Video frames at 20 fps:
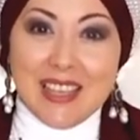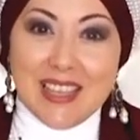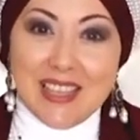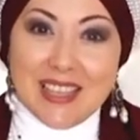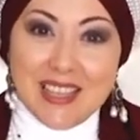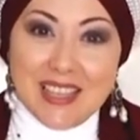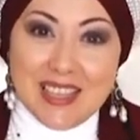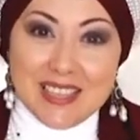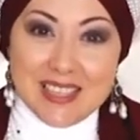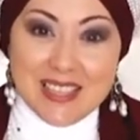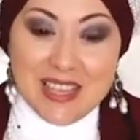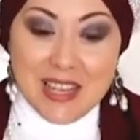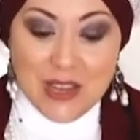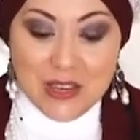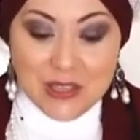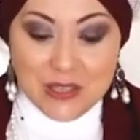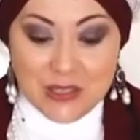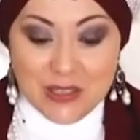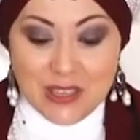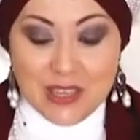I
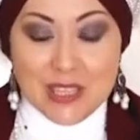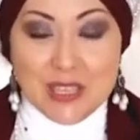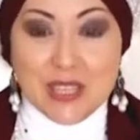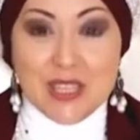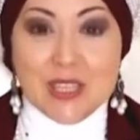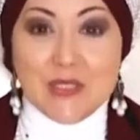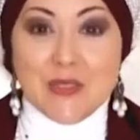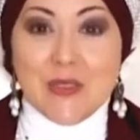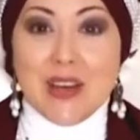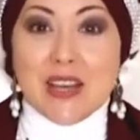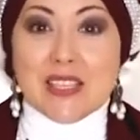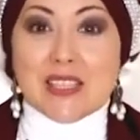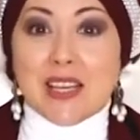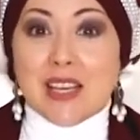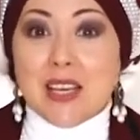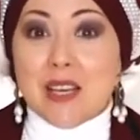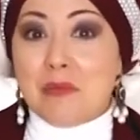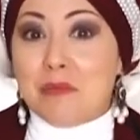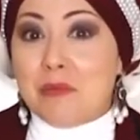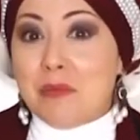know that each of you
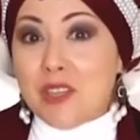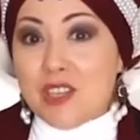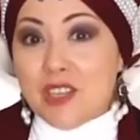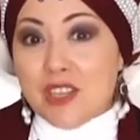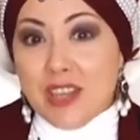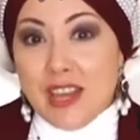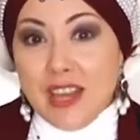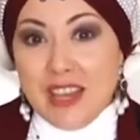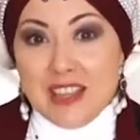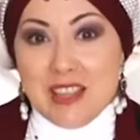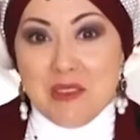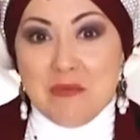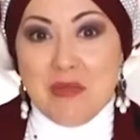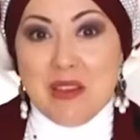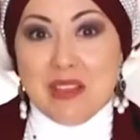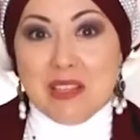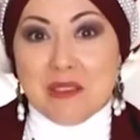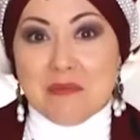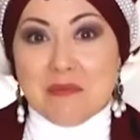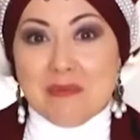dreams about
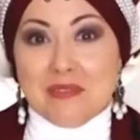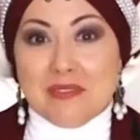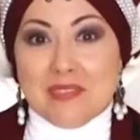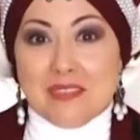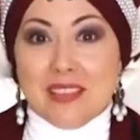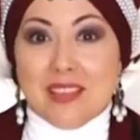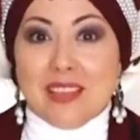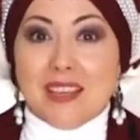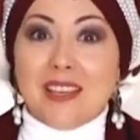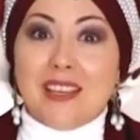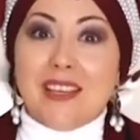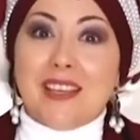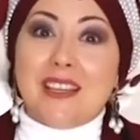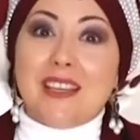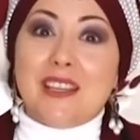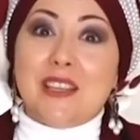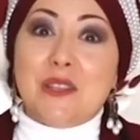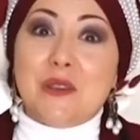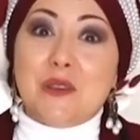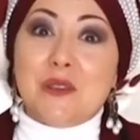it, and I
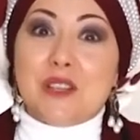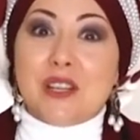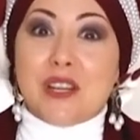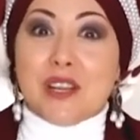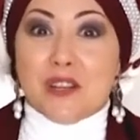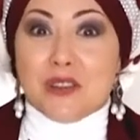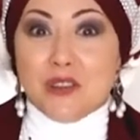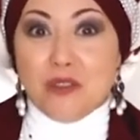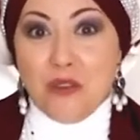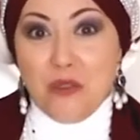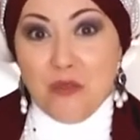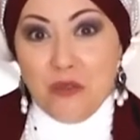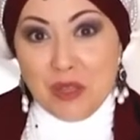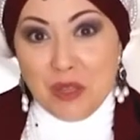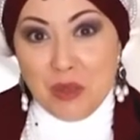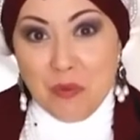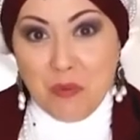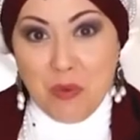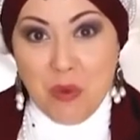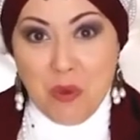want to help
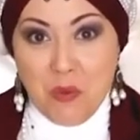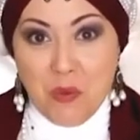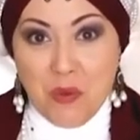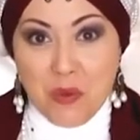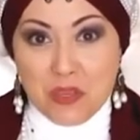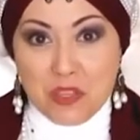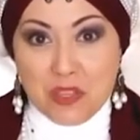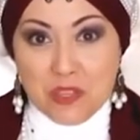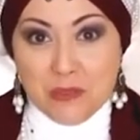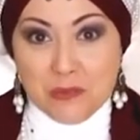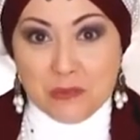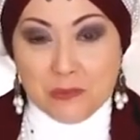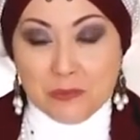you with this.